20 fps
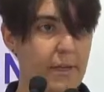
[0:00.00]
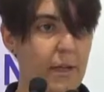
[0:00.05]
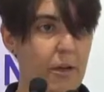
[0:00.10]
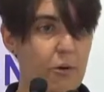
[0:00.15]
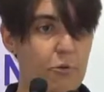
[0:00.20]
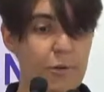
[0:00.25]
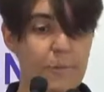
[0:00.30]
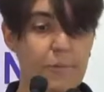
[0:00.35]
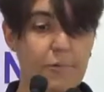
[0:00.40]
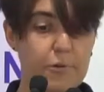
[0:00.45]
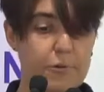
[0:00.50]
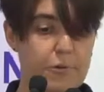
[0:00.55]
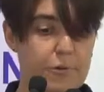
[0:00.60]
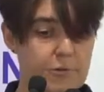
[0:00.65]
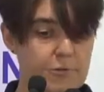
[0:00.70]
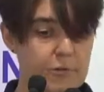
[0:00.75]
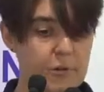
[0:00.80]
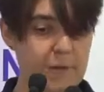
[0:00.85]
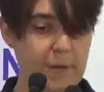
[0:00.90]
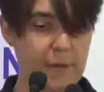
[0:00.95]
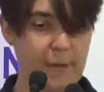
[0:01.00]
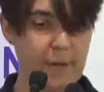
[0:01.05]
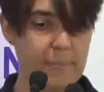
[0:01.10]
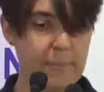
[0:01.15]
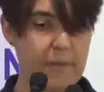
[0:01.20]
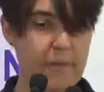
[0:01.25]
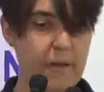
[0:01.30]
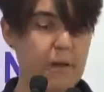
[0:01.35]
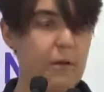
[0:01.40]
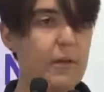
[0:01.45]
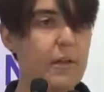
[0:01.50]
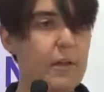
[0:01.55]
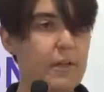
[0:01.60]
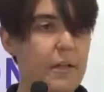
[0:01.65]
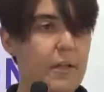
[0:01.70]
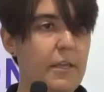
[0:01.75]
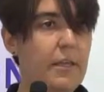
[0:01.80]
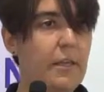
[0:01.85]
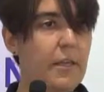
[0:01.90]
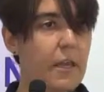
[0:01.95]
reproduce the climate
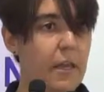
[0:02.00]
locally.